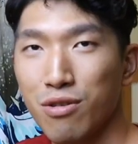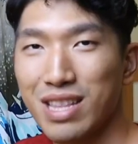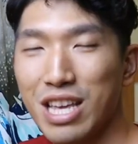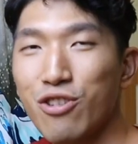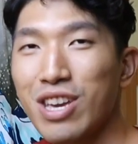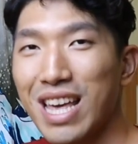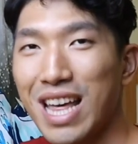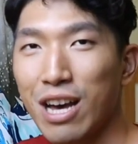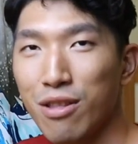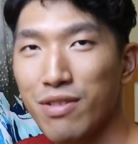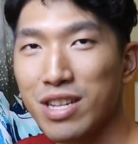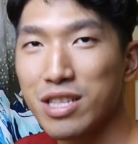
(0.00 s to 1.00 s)
that you get
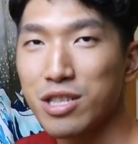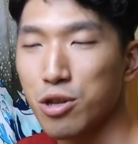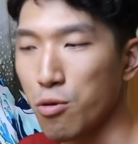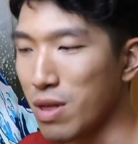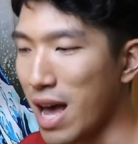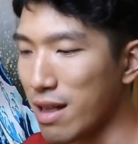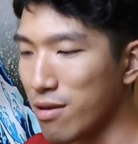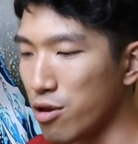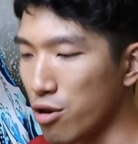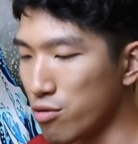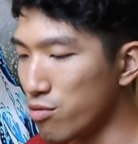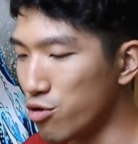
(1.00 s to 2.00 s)
out of it so that
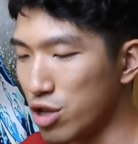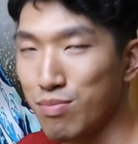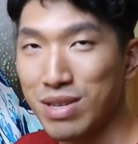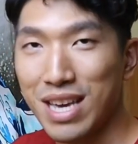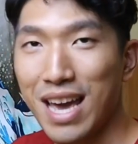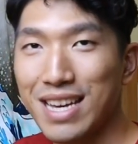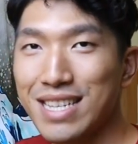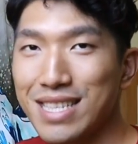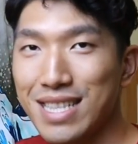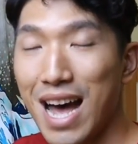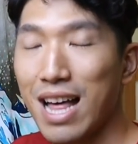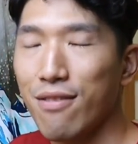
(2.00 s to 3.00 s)
your GPA is
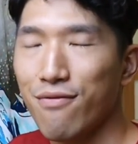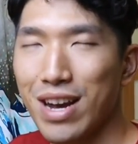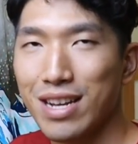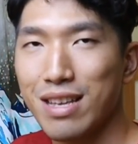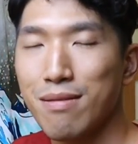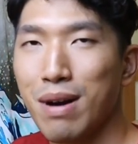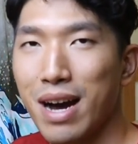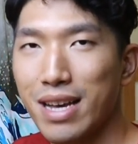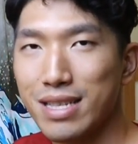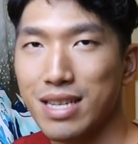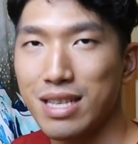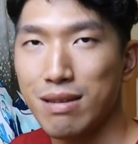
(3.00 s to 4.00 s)
not affected by
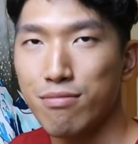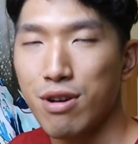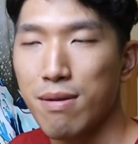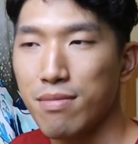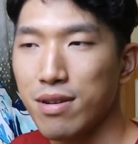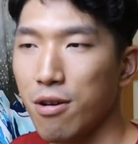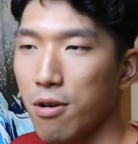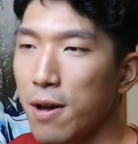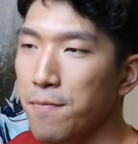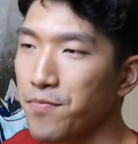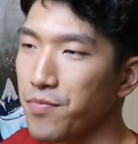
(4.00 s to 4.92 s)
SAT prep, okay?